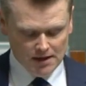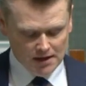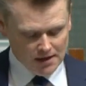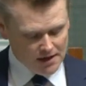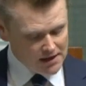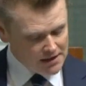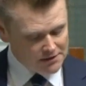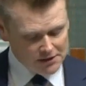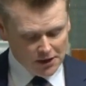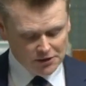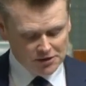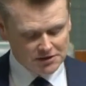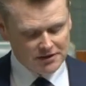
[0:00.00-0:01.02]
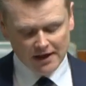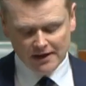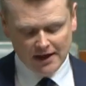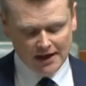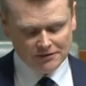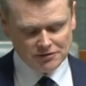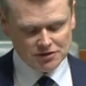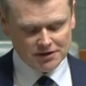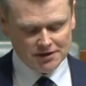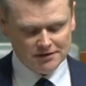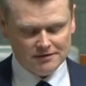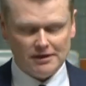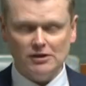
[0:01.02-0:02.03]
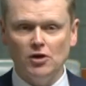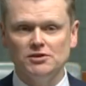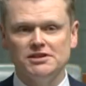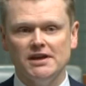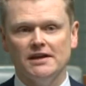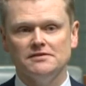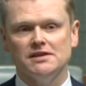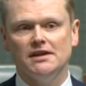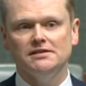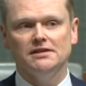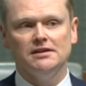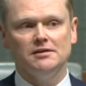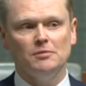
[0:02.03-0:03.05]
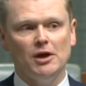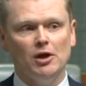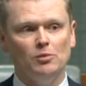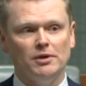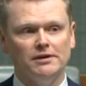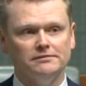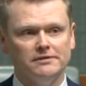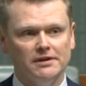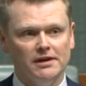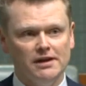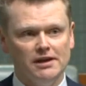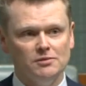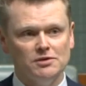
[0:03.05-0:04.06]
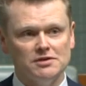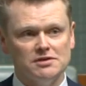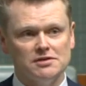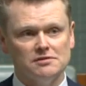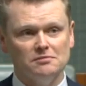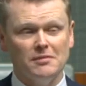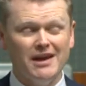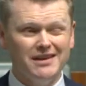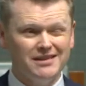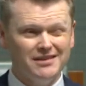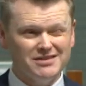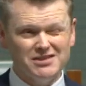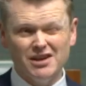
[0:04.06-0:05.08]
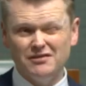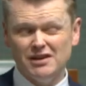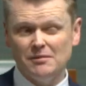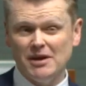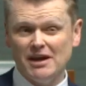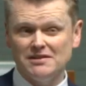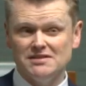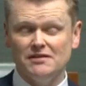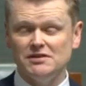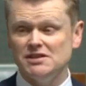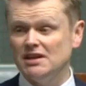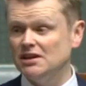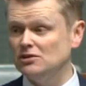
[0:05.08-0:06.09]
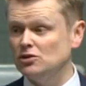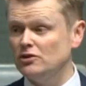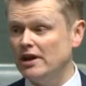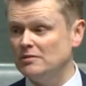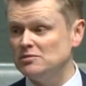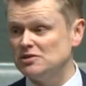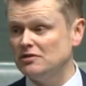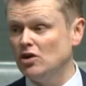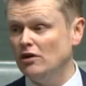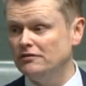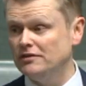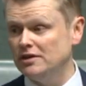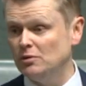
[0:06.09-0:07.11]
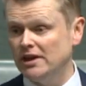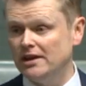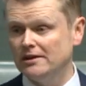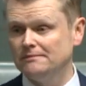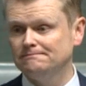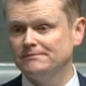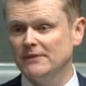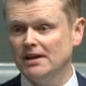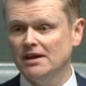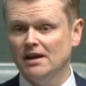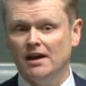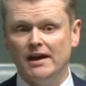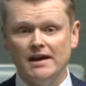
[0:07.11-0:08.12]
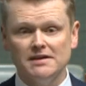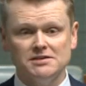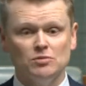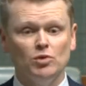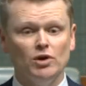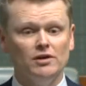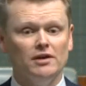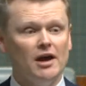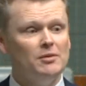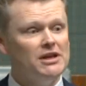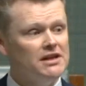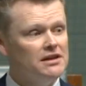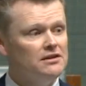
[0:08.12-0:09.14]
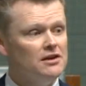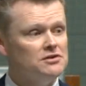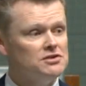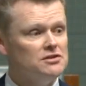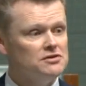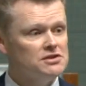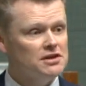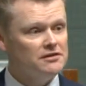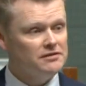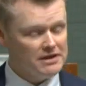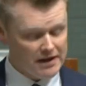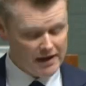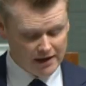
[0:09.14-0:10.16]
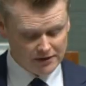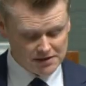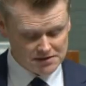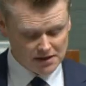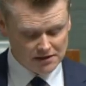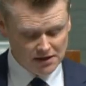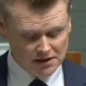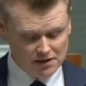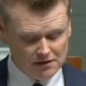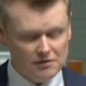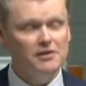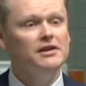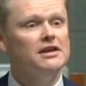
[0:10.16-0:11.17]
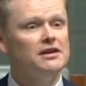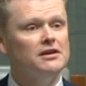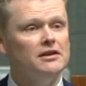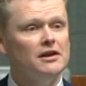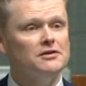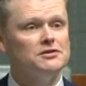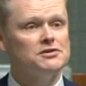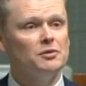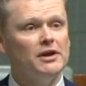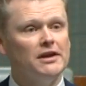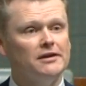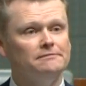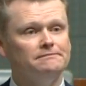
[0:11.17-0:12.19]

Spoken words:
He noted that after the lockdowns ended in Melbourne, he was serving about 70 kilograms of coffee a week. I asked him, how many kilos are you serving now? And he said, 30 kilos a week.